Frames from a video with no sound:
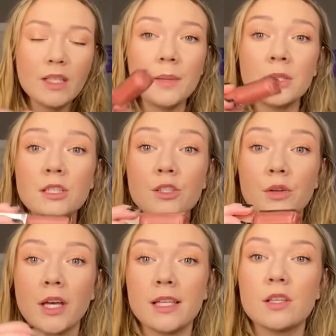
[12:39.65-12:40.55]
I'm gonna show
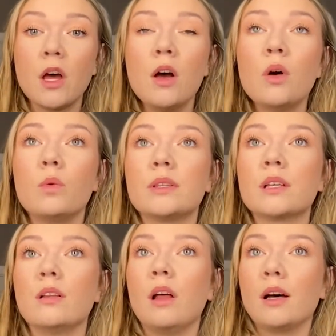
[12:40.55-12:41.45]
you guys what the
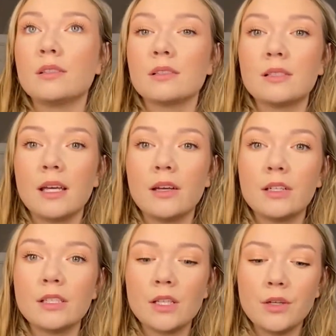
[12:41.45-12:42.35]
gloss looks like
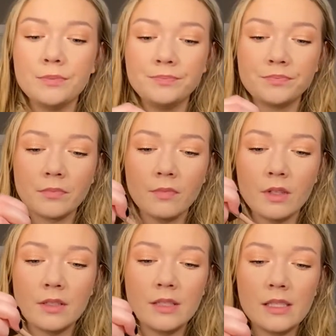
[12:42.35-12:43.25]
on its own.
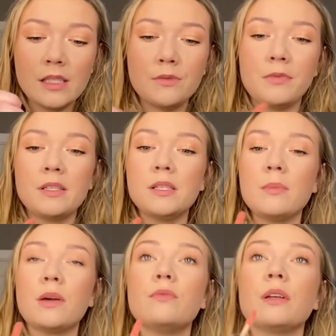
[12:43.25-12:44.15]
This is Fussy
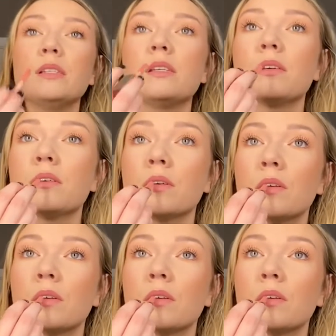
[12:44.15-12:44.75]
by Fenty.